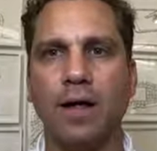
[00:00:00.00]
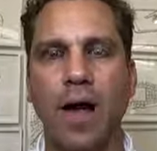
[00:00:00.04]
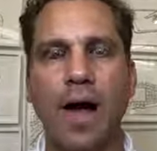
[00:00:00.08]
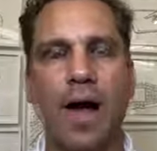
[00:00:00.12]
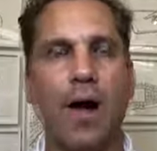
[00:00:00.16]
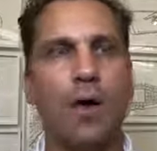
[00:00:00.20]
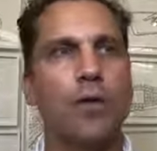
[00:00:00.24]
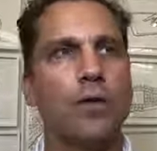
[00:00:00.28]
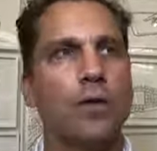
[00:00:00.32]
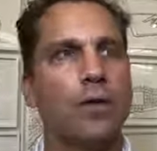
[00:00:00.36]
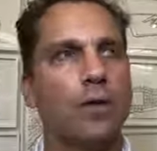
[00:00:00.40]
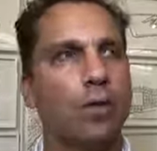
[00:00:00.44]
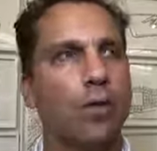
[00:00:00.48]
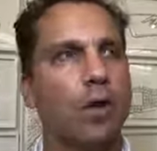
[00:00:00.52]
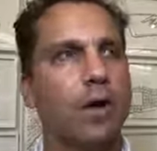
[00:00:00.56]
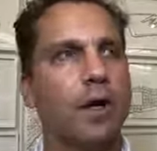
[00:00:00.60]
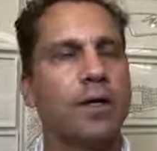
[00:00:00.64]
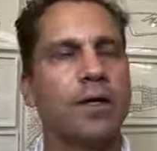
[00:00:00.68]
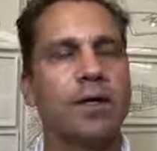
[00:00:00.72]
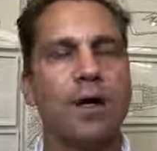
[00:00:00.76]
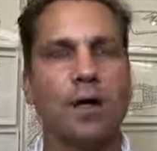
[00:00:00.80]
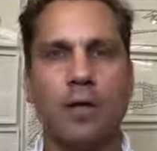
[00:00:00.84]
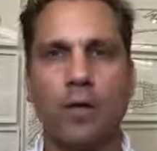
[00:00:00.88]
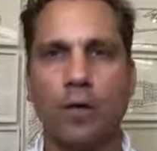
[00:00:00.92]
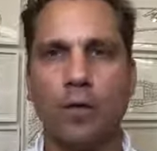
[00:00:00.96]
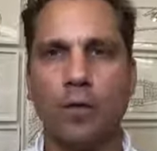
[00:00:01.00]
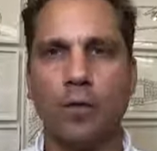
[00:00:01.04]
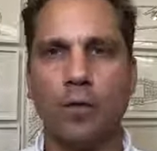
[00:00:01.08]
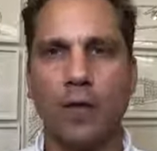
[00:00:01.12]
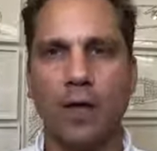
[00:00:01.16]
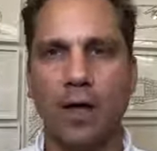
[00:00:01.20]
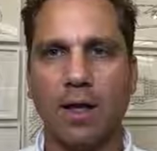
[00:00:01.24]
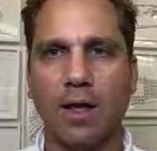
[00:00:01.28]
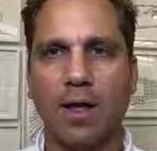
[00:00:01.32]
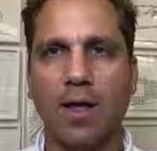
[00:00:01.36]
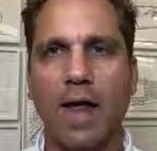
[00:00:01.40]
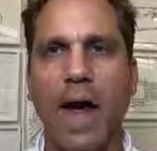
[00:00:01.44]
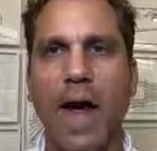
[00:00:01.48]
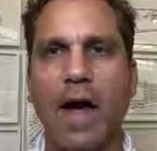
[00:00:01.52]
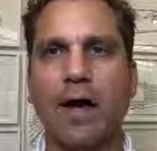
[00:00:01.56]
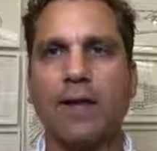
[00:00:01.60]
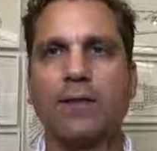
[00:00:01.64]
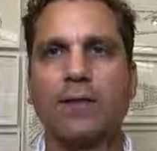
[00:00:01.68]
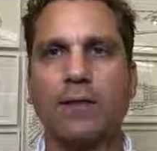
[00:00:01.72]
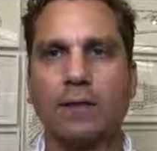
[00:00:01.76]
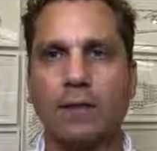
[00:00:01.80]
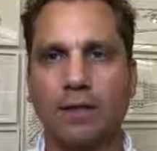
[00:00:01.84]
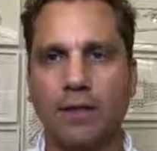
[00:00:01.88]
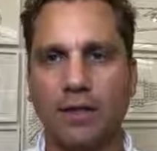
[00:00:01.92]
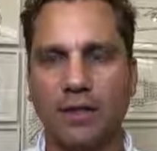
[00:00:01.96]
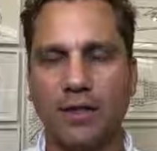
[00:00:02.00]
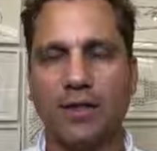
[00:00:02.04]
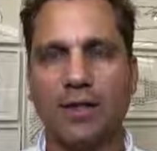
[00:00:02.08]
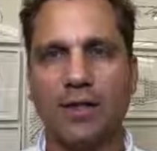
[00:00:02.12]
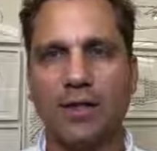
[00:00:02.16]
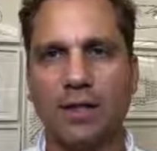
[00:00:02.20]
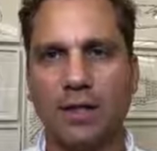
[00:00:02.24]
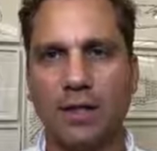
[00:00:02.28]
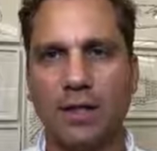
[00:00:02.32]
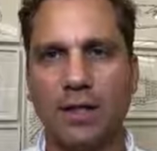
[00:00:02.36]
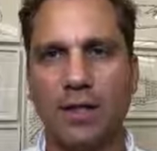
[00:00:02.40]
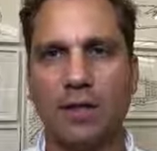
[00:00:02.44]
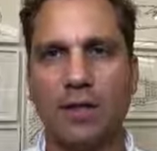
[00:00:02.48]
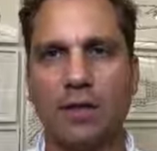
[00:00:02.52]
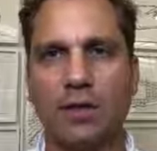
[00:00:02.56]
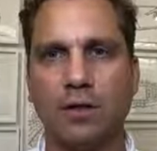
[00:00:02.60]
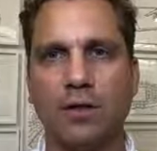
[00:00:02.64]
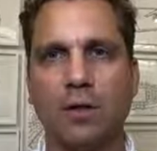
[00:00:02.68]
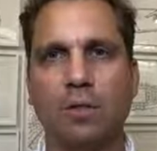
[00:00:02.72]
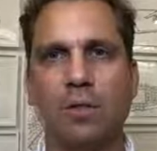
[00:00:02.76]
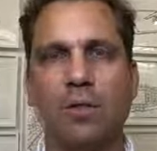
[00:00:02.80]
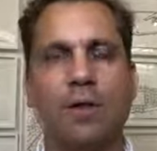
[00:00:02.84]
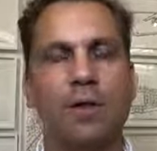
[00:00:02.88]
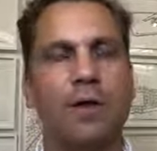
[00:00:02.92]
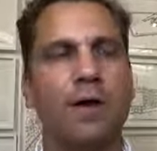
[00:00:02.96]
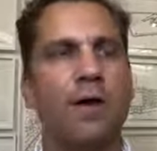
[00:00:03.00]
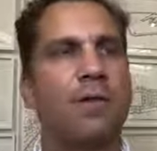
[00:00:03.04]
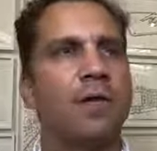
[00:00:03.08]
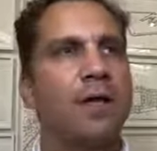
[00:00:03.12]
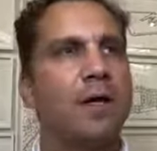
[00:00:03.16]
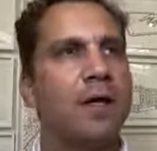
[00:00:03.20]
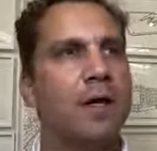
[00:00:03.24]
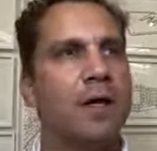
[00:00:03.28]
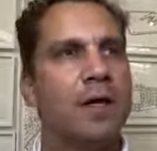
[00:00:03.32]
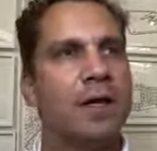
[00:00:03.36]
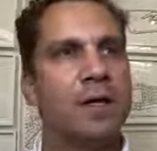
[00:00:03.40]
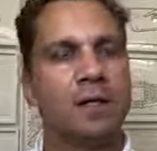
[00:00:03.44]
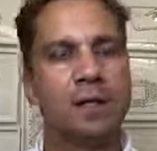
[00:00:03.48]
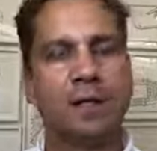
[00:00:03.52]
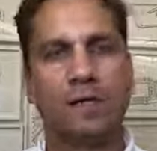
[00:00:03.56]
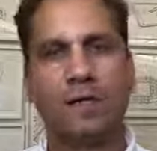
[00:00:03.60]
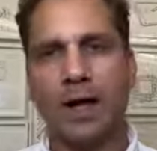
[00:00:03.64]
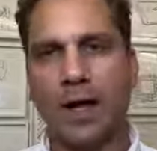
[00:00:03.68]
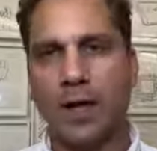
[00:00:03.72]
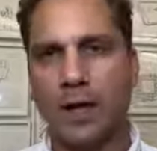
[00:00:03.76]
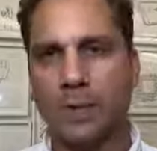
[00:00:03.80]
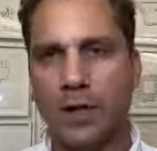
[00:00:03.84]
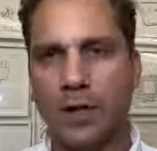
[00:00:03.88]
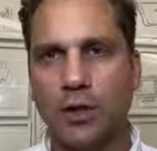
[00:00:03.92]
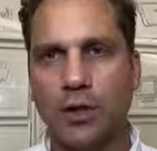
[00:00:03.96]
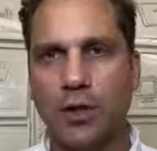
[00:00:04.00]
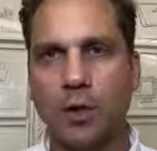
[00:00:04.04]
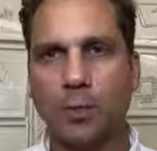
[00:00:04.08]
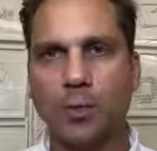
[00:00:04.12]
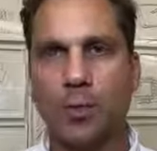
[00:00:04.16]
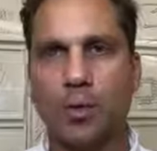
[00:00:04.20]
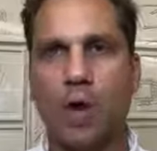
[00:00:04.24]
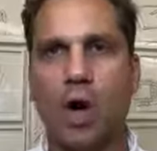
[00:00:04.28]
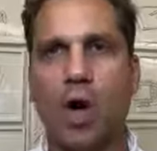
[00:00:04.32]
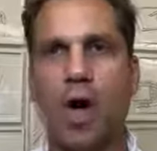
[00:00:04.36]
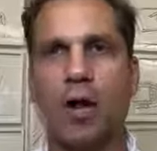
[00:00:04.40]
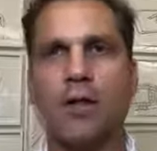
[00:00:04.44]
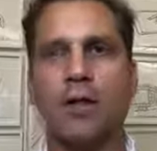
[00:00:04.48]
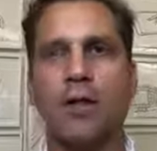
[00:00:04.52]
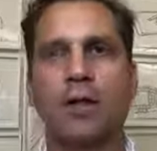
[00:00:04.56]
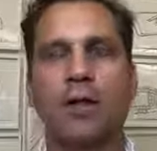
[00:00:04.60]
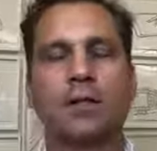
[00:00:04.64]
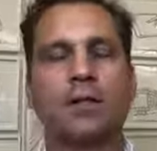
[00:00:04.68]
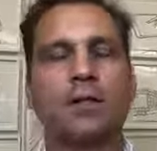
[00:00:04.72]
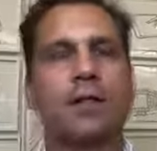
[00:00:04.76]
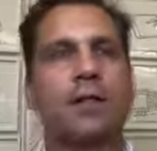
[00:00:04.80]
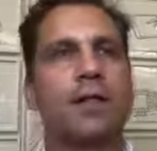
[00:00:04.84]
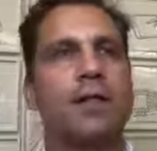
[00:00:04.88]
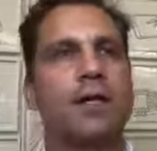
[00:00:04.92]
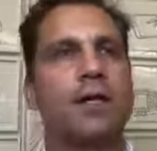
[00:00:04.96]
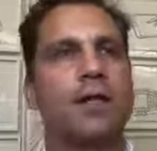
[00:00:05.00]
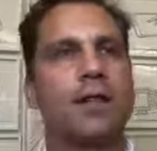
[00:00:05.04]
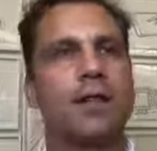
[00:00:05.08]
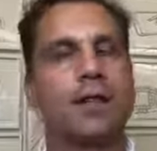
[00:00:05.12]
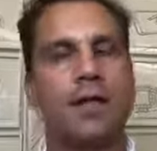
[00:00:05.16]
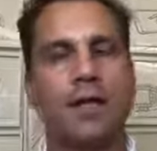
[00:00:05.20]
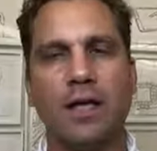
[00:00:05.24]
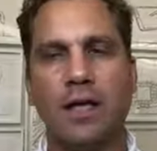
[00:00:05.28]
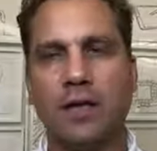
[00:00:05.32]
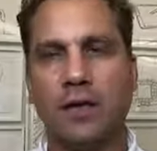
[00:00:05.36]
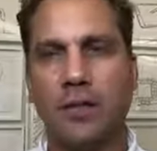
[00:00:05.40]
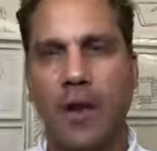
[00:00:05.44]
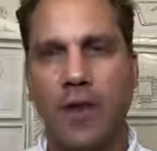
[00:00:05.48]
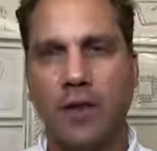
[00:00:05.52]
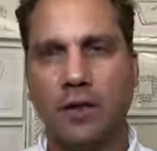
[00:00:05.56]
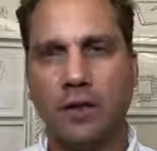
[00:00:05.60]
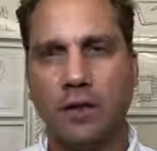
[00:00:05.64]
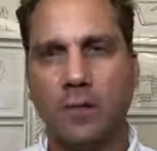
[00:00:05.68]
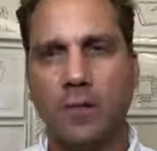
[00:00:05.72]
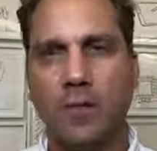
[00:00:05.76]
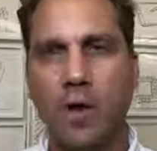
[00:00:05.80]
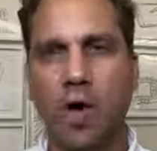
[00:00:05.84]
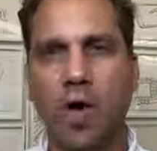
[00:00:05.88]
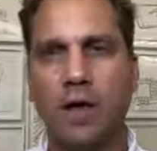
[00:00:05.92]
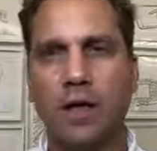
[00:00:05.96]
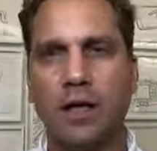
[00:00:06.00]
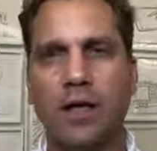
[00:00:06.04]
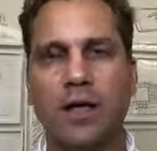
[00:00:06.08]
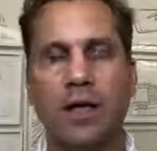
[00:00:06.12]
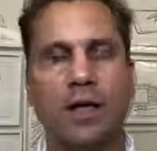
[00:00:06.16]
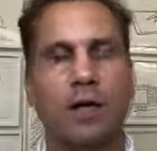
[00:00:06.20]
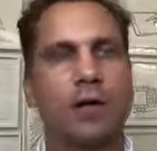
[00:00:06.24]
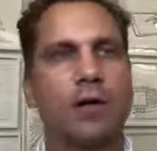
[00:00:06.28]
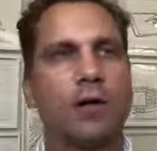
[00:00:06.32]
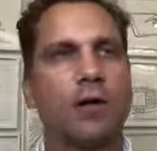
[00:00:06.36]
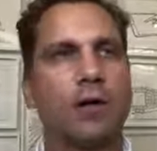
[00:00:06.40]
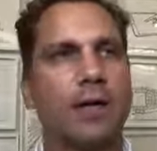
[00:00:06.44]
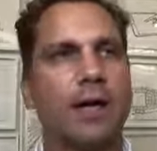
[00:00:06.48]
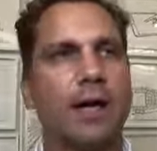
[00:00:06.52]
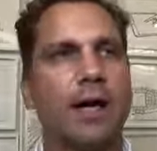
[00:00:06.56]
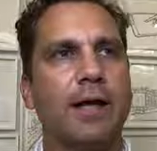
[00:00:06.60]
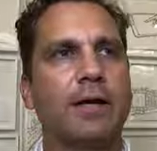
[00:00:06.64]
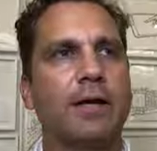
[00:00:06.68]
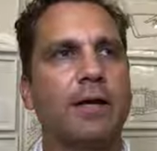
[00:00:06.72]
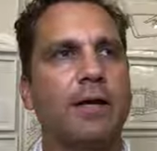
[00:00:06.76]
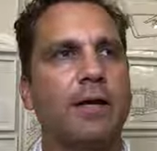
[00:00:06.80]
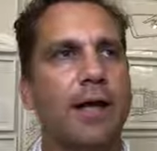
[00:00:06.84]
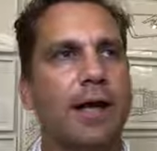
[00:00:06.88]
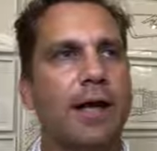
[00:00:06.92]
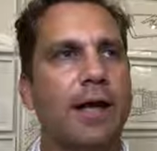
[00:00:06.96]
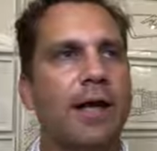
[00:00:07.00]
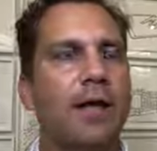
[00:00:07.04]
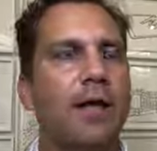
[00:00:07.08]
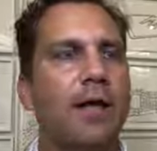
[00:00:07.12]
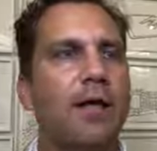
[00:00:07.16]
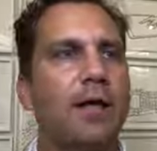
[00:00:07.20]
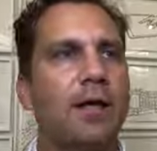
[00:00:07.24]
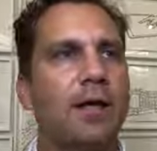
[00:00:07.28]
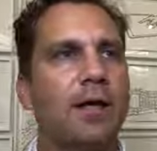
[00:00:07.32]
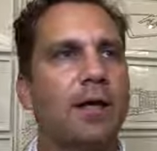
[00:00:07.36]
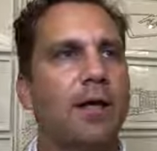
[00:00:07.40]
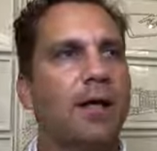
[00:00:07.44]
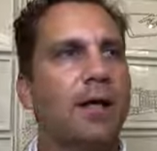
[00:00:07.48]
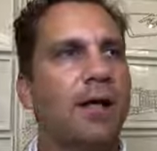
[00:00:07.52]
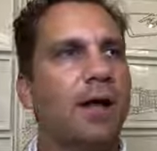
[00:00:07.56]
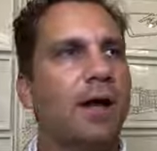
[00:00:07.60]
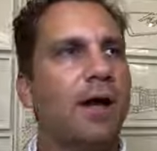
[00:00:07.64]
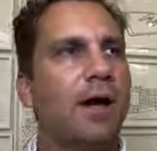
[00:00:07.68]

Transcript: I was worried that there would be a lack of efficiency in terms of developing new product, thinking about the market, looking at the data.